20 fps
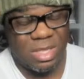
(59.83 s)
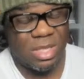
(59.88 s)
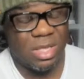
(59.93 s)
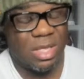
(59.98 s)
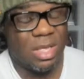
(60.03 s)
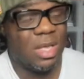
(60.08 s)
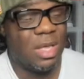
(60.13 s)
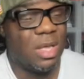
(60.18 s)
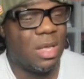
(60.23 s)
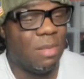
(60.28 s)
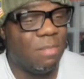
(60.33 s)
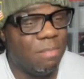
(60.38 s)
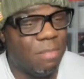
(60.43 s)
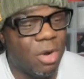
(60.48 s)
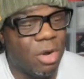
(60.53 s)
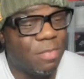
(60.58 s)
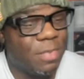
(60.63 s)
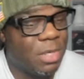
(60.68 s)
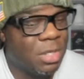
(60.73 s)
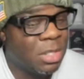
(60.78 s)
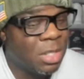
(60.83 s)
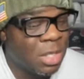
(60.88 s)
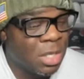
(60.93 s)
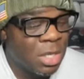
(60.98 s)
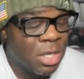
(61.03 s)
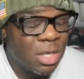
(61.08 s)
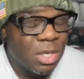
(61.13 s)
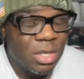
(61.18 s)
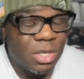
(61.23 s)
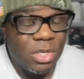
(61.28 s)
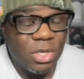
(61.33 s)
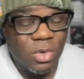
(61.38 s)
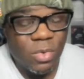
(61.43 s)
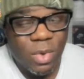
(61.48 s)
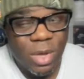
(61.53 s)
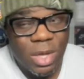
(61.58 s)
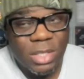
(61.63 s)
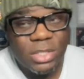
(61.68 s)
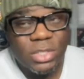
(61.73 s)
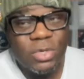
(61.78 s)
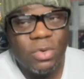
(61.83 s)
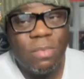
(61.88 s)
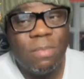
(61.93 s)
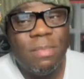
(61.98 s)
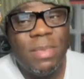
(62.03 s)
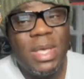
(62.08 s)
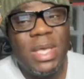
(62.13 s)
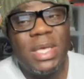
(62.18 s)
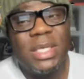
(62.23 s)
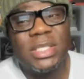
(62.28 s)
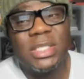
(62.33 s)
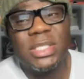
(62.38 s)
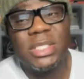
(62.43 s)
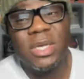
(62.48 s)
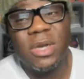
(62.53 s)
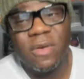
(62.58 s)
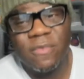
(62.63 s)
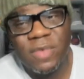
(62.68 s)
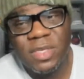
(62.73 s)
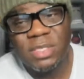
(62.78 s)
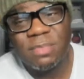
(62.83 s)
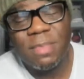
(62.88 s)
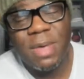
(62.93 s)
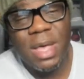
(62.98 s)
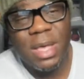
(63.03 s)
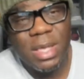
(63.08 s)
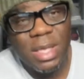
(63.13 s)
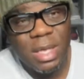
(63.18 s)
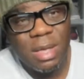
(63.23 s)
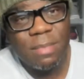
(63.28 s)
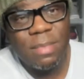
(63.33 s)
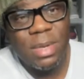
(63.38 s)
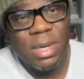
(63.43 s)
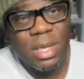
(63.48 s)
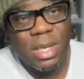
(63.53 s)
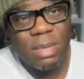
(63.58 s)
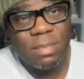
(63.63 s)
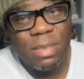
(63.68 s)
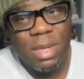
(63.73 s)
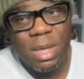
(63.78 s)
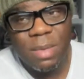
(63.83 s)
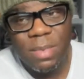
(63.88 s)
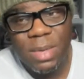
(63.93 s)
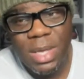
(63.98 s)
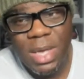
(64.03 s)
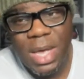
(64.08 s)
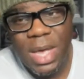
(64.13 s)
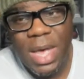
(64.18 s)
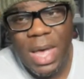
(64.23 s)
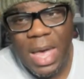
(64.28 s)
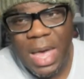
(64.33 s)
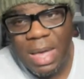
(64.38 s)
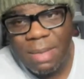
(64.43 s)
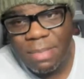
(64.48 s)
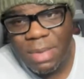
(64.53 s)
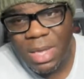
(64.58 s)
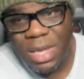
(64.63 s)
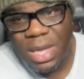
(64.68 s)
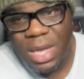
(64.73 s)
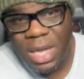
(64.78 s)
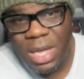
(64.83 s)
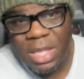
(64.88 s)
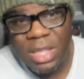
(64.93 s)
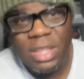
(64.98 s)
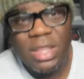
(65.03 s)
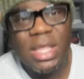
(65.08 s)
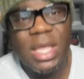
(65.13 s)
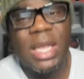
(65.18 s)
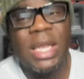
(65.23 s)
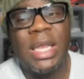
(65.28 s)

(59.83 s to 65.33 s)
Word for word: Uh, I'm burping you all do me a service by coming in, man. We got IBA, the